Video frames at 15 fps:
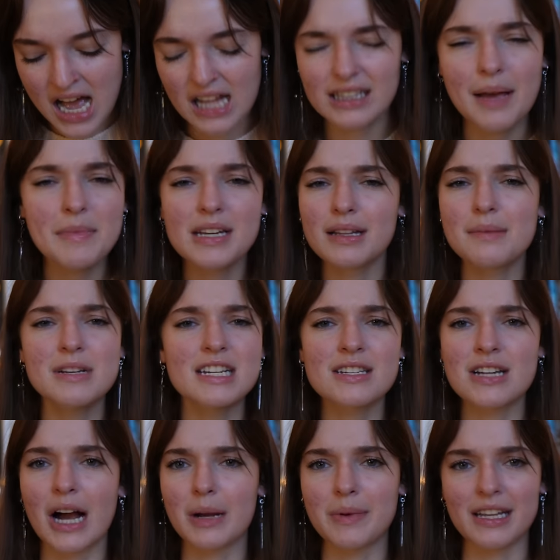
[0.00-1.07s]
let me just
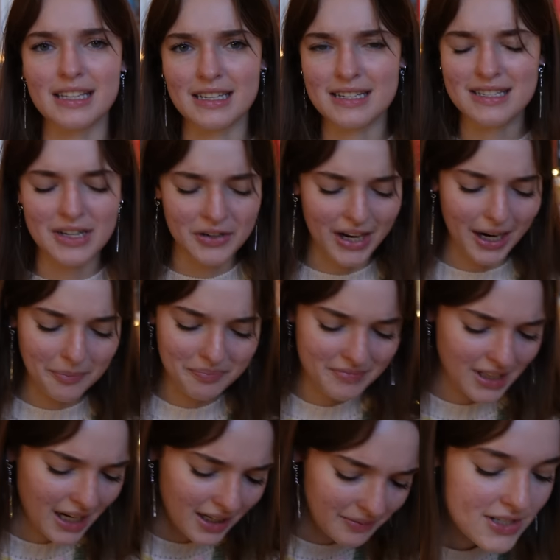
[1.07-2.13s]
talk about these. Okay,
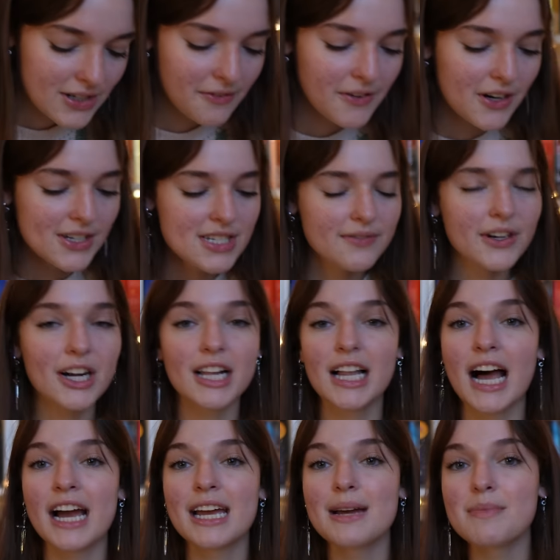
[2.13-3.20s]
yeah. So first of all,
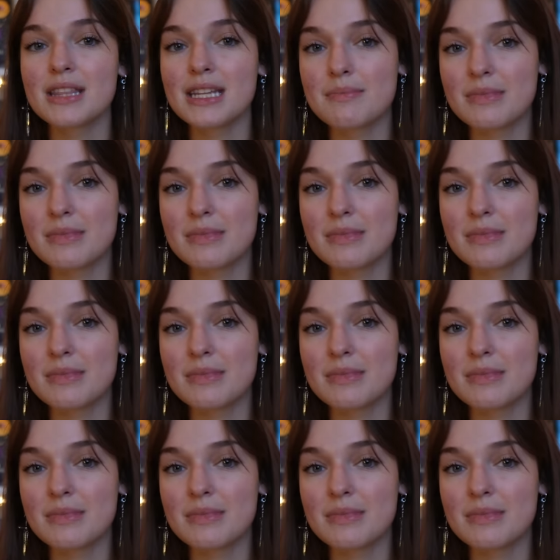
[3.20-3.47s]
I am in the